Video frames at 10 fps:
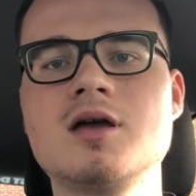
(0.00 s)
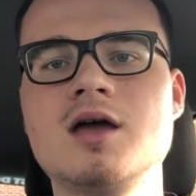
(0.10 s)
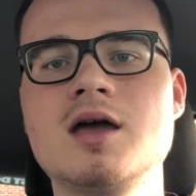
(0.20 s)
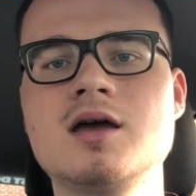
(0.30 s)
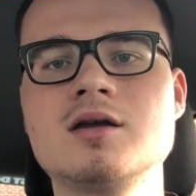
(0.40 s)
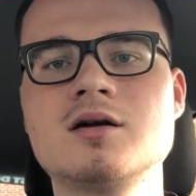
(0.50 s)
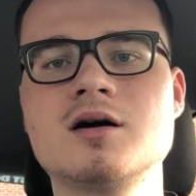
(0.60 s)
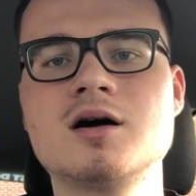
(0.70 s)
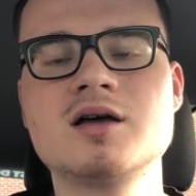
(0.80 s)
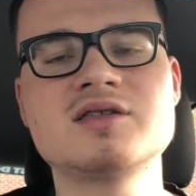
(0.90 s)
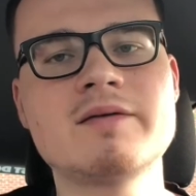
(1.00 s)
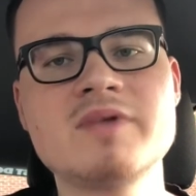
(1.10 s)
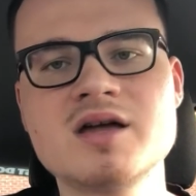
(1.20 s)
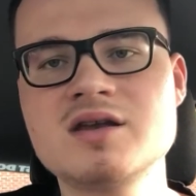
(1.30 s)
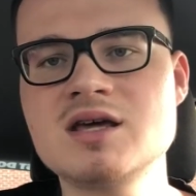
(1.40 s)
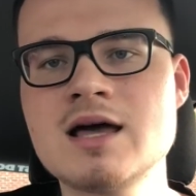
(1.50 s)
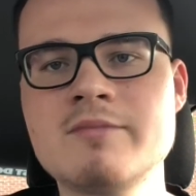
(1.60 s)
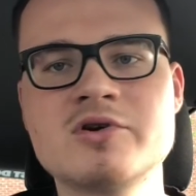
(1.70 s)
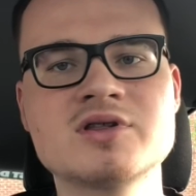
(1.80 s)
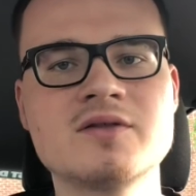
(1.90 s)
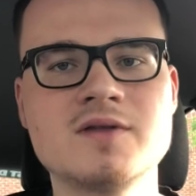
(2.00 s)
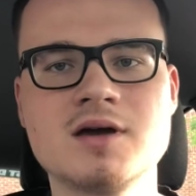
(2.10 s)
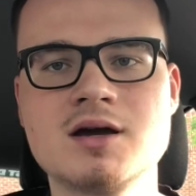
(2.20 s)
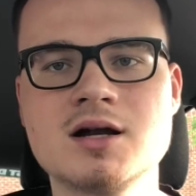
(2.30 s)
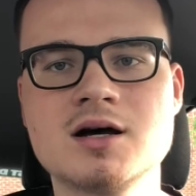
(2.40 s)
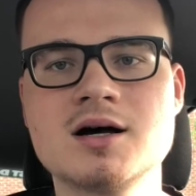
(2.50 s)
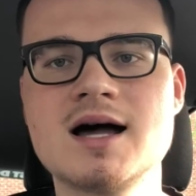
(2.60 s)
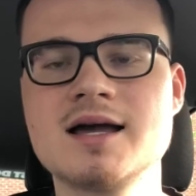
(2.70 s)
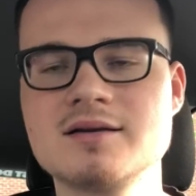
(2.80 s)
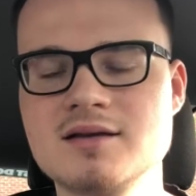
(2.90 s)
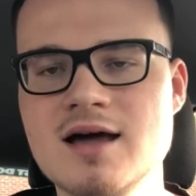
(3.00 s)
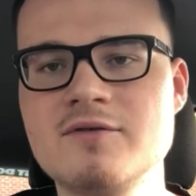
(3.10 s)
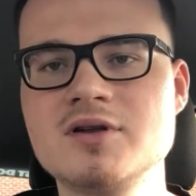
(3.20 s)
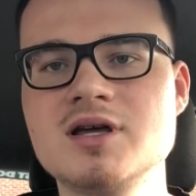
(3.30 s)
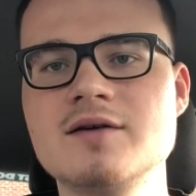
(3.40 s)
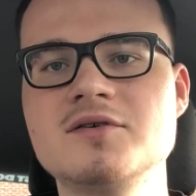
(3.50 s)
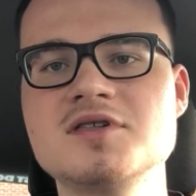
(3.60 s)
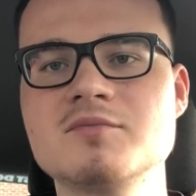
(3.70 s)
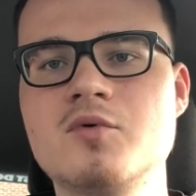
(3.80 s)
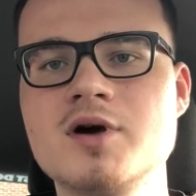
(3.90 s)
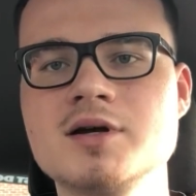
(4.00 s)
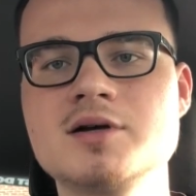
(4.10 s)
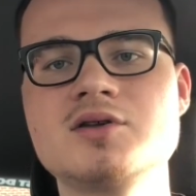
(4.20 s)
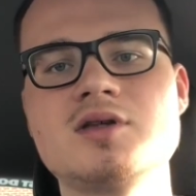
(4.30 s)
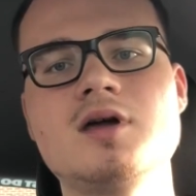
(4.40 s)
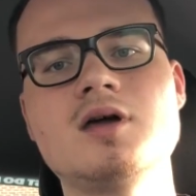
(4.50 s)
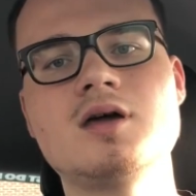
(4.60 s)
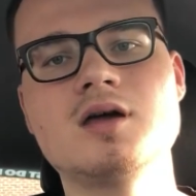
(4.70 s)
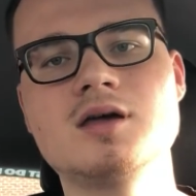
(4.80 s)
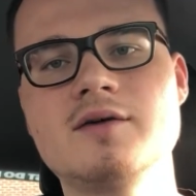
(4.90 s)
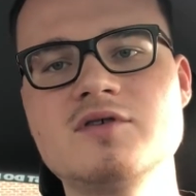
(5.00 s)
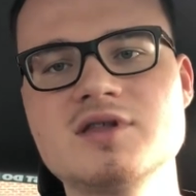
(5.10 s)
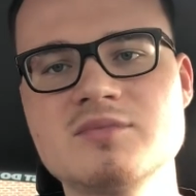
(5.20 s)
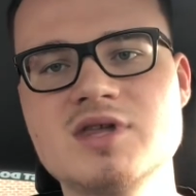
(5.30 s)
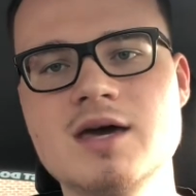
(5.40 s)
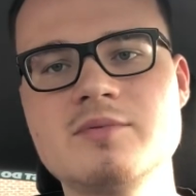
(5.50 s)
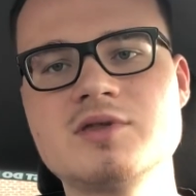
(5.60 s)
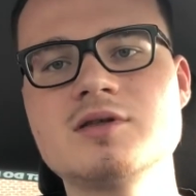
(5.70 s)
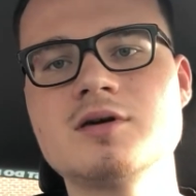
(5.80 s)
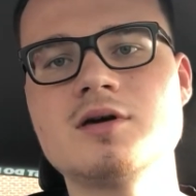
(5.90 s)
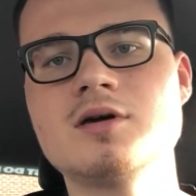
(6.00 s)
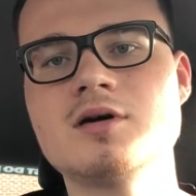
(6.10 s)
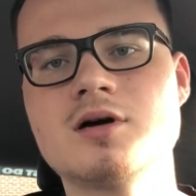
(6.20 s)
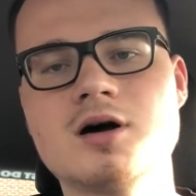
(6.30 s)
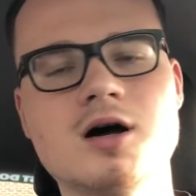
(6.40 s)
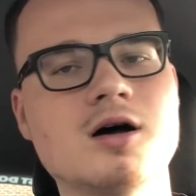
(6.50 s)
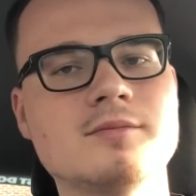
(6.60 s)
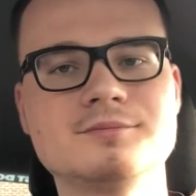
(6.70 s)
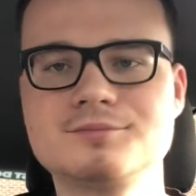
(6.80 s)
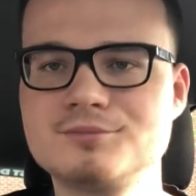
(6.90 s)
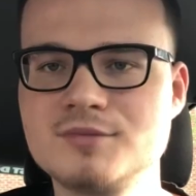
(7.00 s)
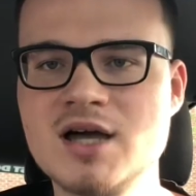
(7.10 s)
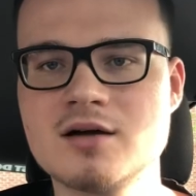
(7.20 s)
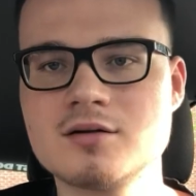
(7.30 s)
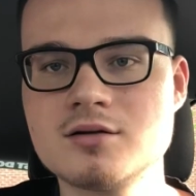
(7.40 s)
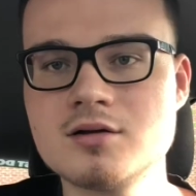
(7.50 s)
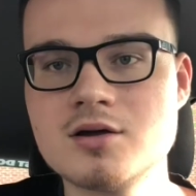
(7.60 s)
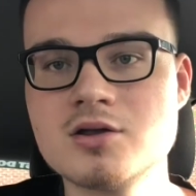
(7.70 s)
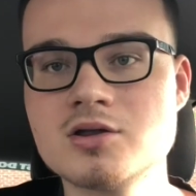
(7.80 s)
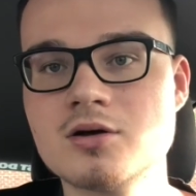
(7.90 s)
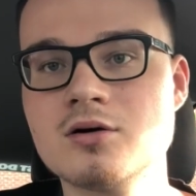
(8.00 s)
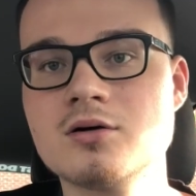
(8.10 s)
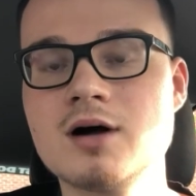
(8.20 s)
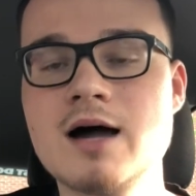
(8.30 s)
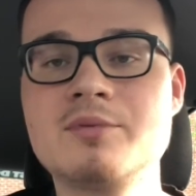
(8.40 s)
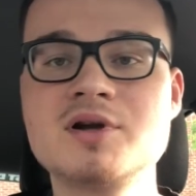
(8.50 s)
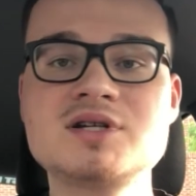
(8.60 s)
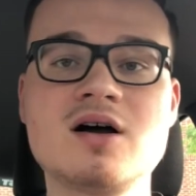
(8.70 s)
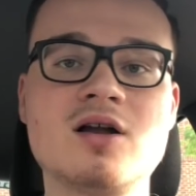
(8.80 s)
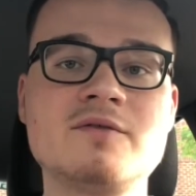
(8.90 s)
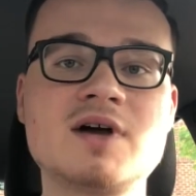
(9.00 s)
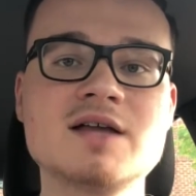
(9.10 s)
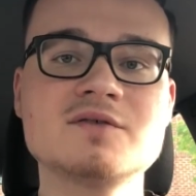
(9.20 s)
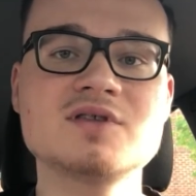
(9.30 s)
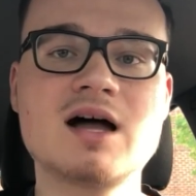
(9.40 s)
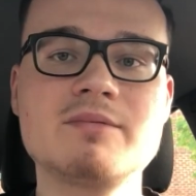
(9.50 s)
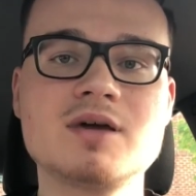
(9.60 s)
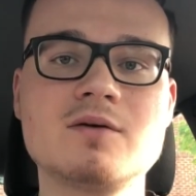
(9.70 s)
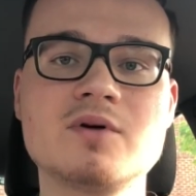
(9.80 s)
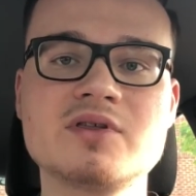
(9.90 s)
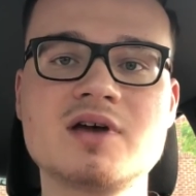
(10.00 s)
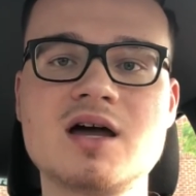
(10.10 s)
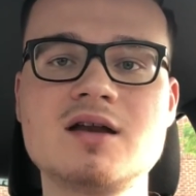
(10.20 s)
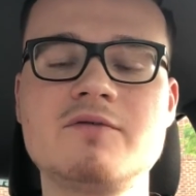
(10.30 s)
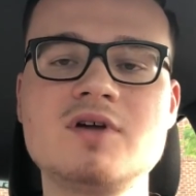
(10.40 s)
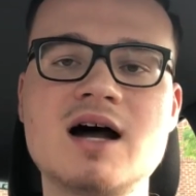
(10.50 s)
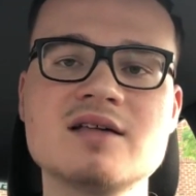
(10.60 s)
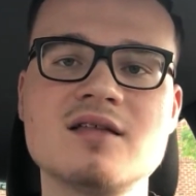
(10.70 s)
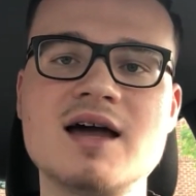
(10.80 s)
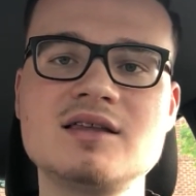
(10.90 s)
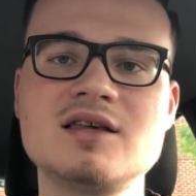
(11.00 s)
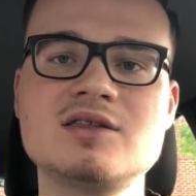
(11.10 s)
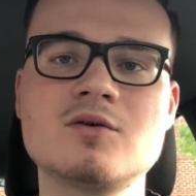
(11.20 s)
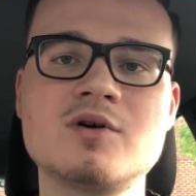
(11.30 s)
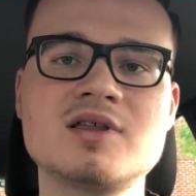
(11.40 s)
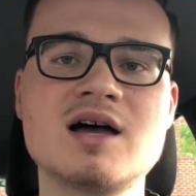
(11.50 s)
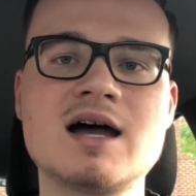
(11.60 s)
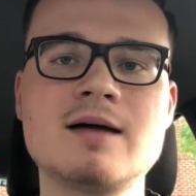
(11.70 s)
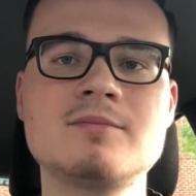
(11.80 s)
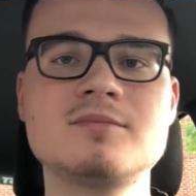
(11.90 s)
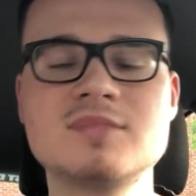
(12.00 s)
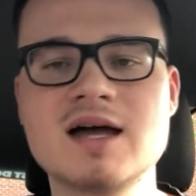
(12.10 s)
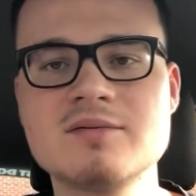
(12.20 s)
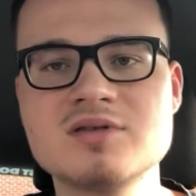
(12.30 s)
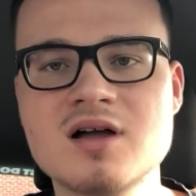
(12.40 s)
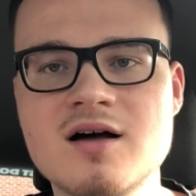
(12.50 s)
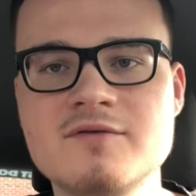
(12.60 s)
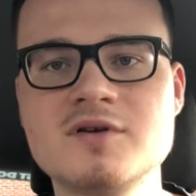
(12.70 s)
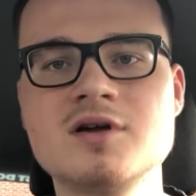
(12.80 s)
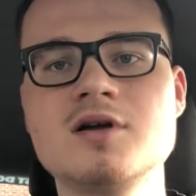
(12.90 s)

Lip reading: and send me a DM or something, and I can definitely give you some pointers and give you some tips. Yeah, so I appreciate all of you guys for stopping in once again. If you guys like these story time type stuff